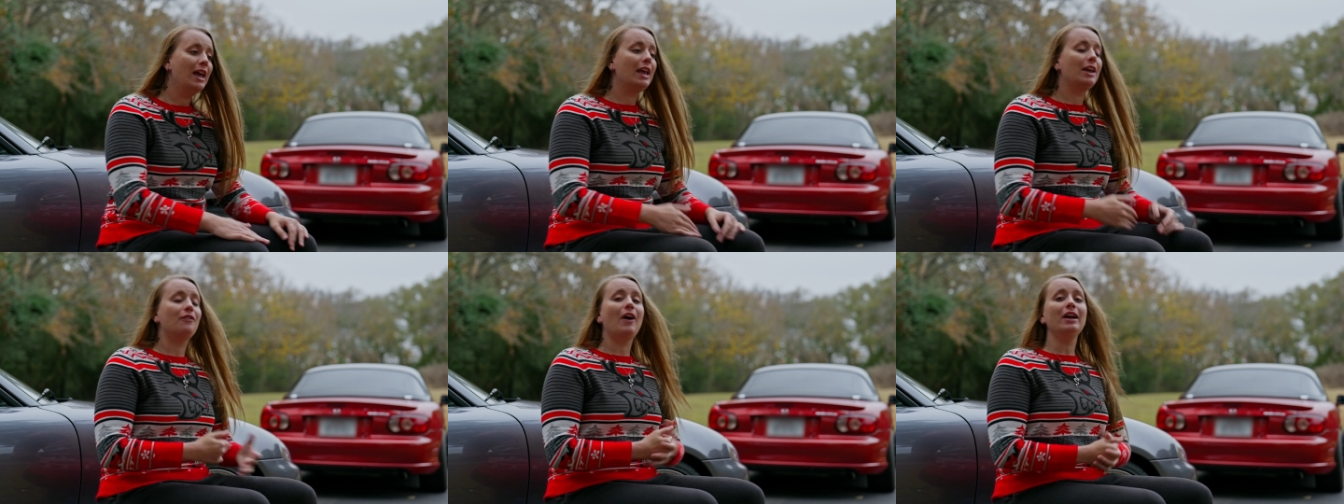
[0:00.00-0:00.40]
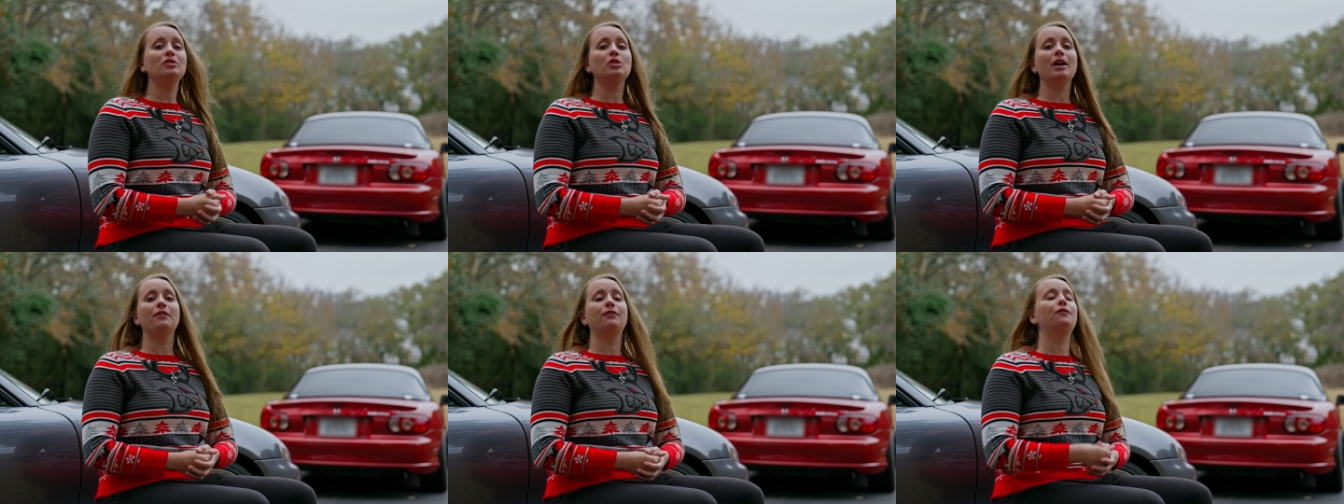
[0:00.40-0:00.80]
If I
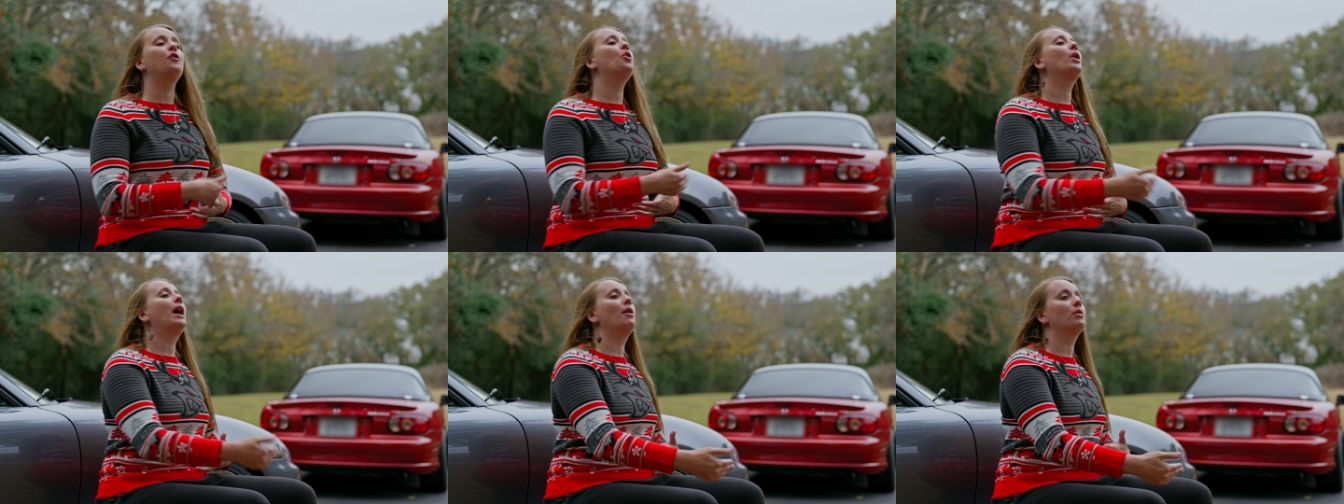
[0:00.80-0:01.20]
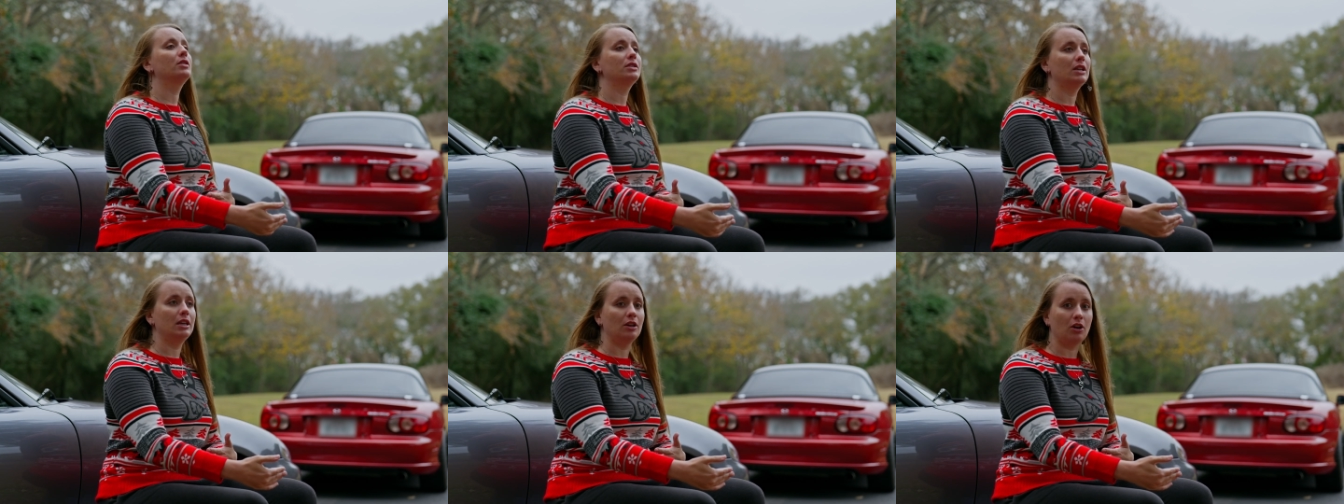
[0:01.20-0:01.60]
drive four
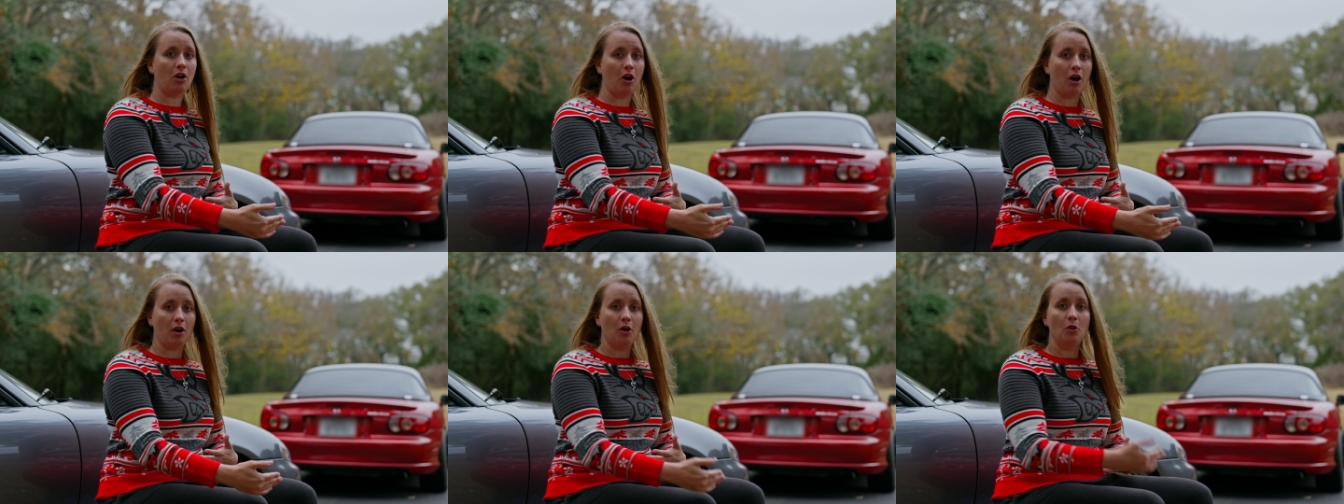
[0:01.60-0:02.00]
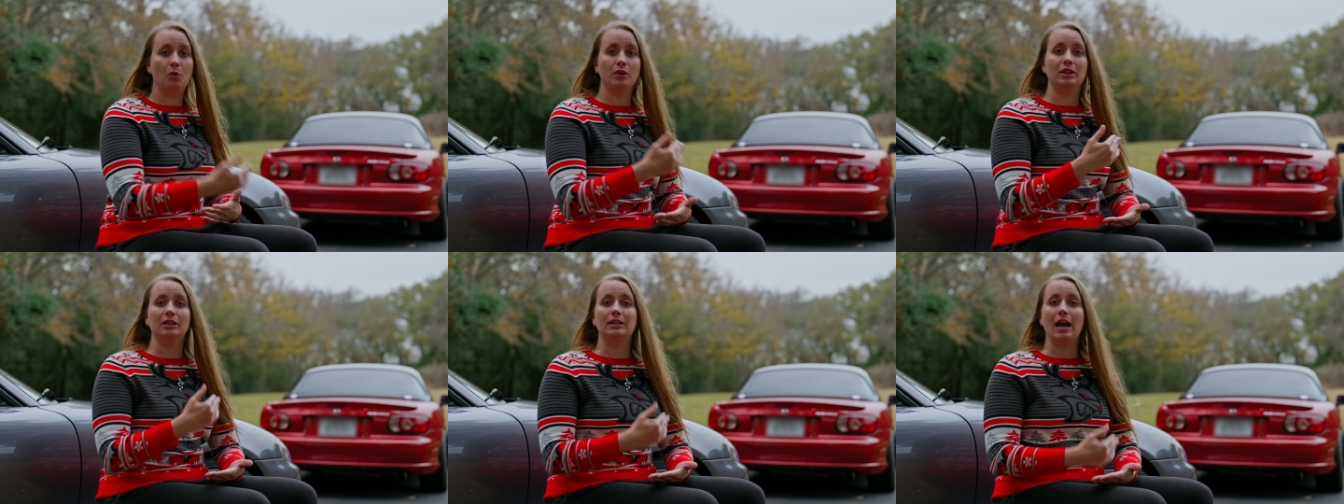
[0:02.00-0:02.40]
hours in a car
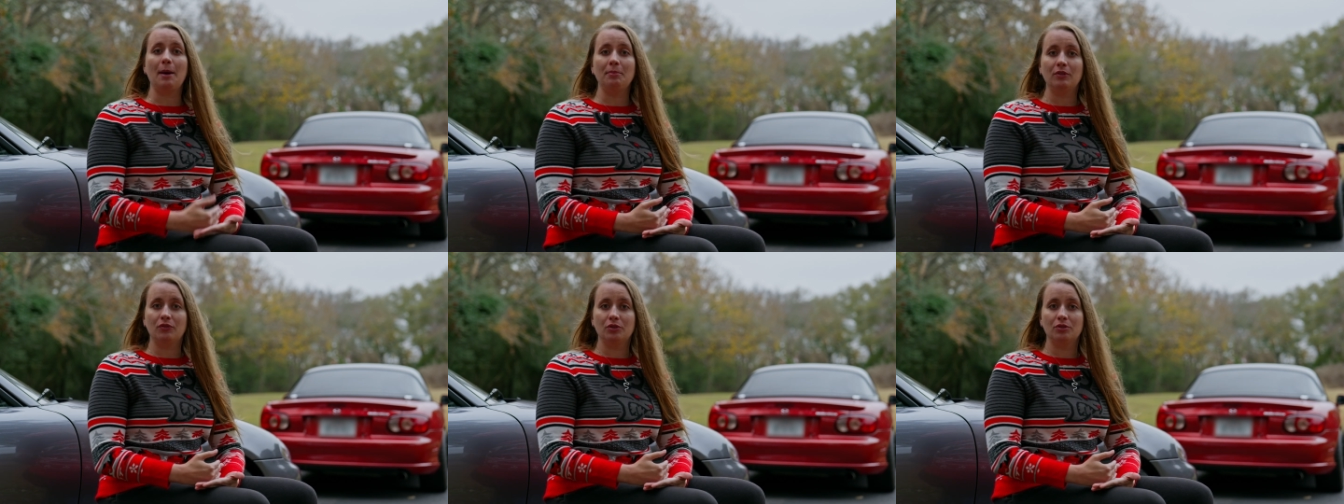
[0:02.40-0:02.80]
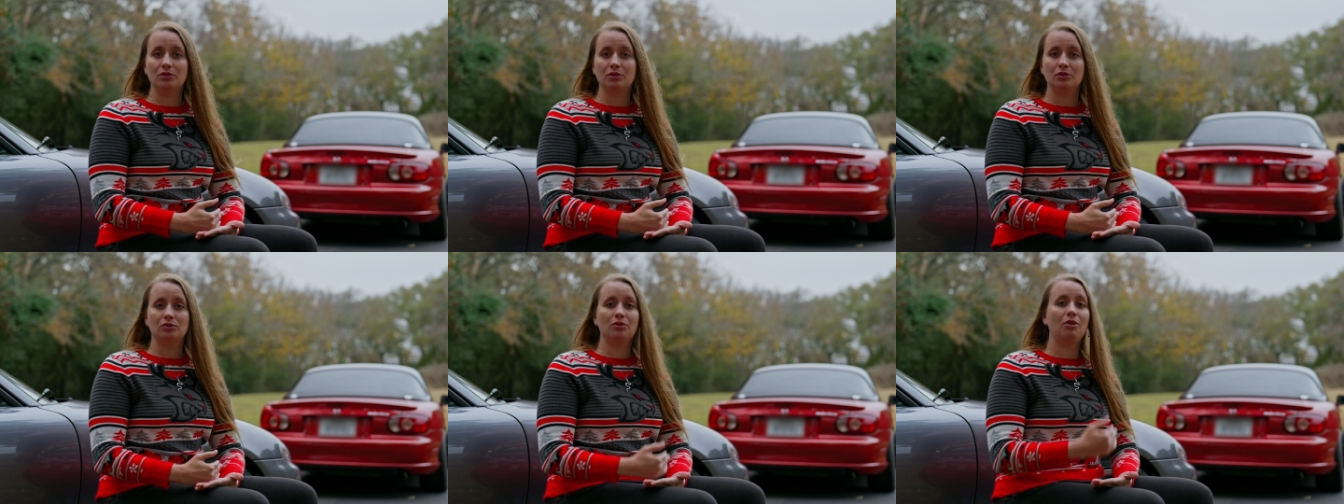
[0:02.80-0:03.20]
with adaptive cruise
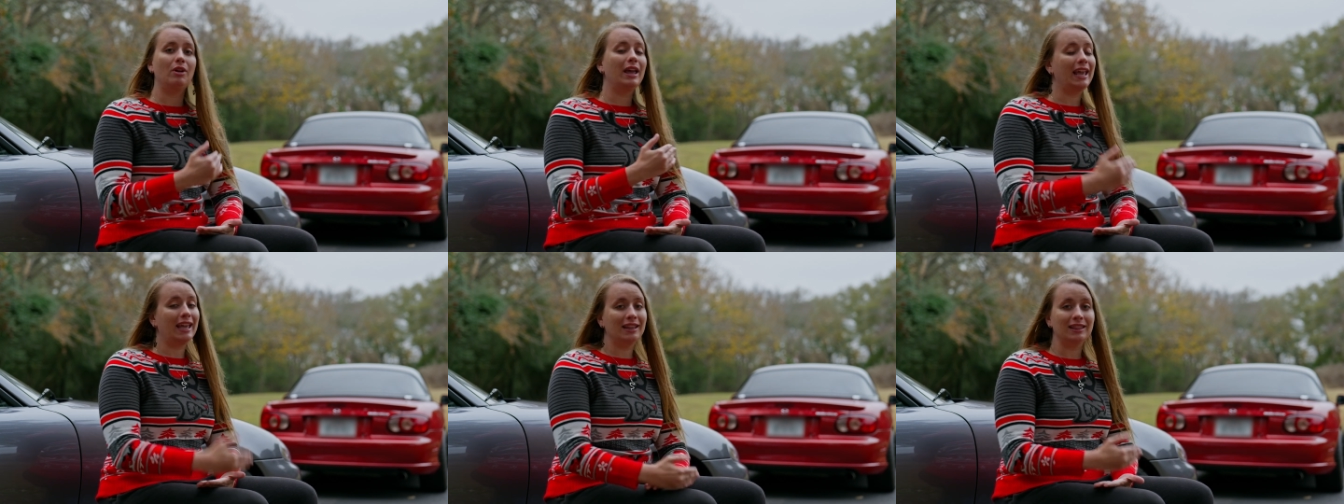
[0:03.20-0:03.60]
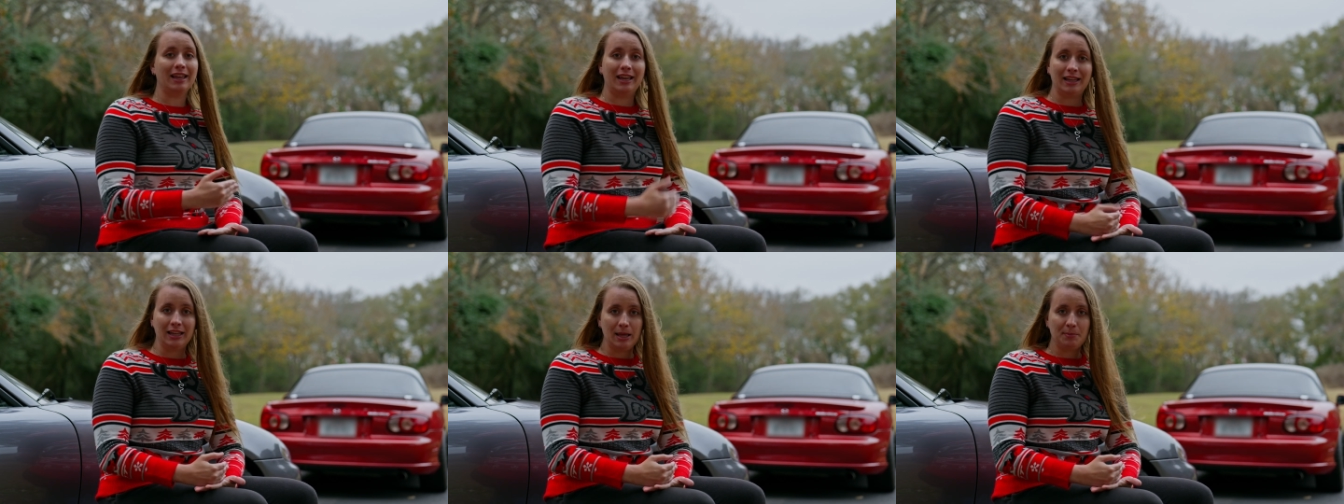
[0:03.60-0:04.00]
control and
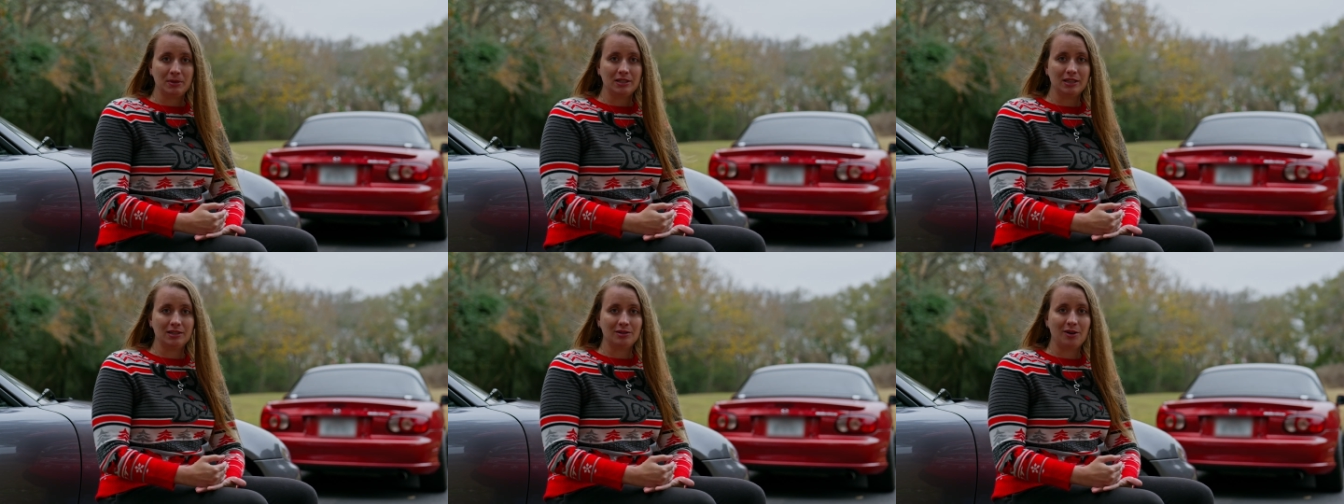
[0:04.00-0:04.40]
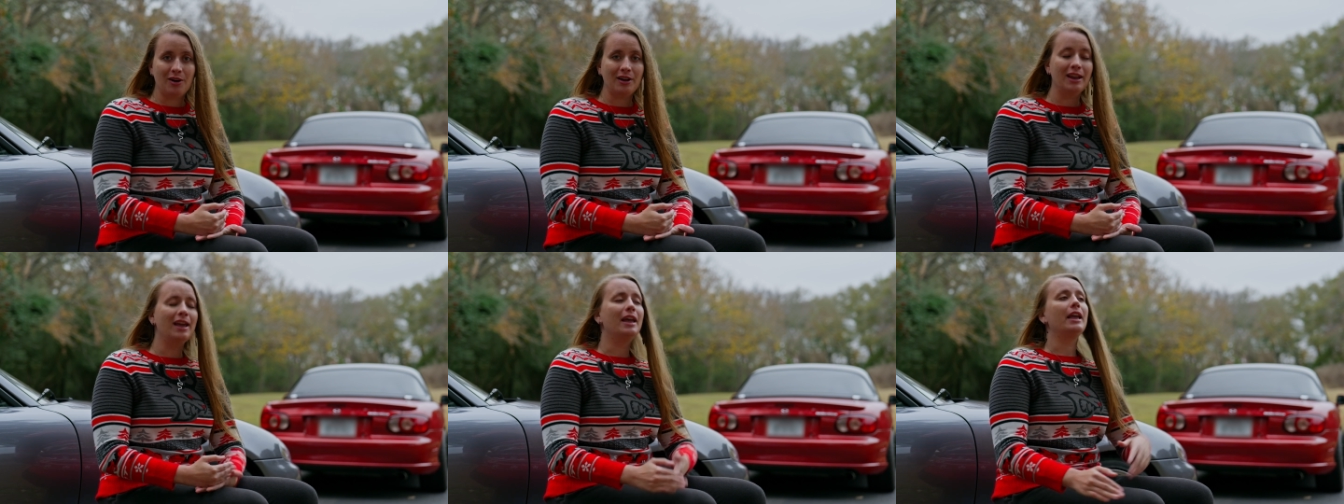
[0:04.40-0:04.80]
lane keep assist
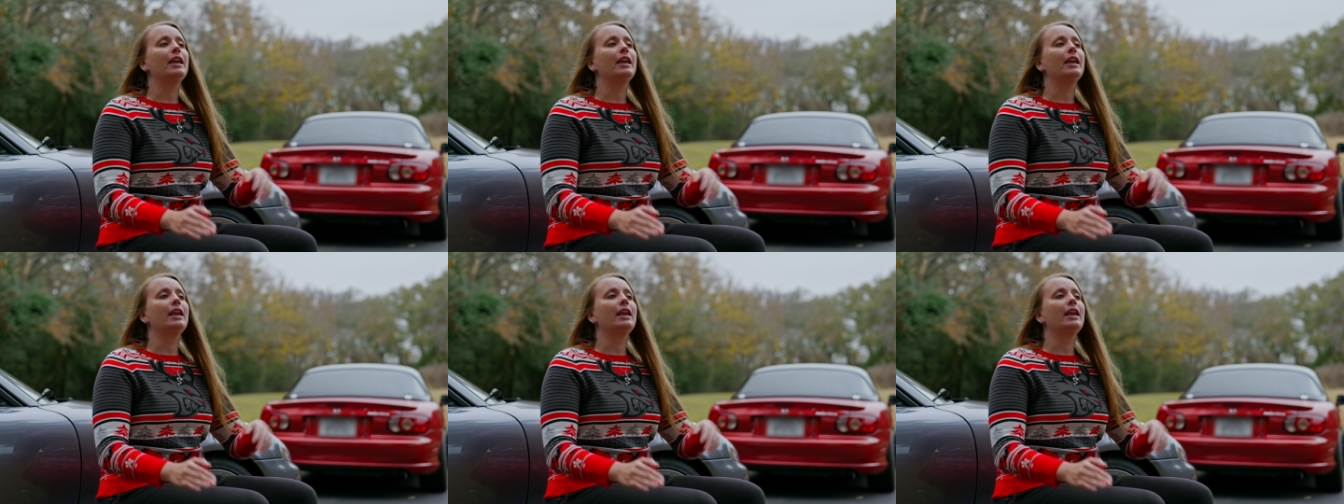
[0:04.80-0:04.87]
on,